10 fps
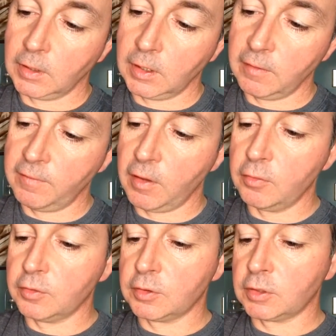and the
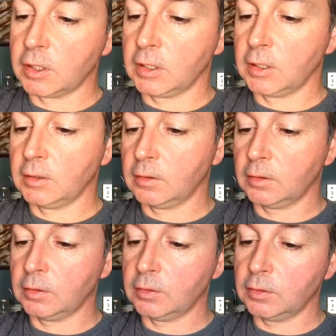feathers
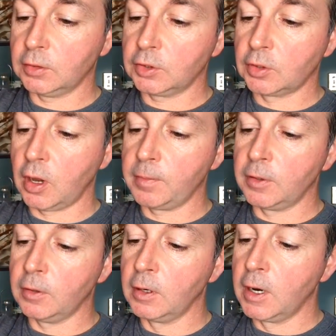stop
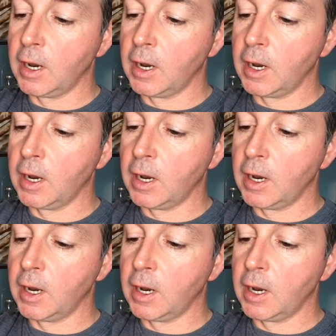here,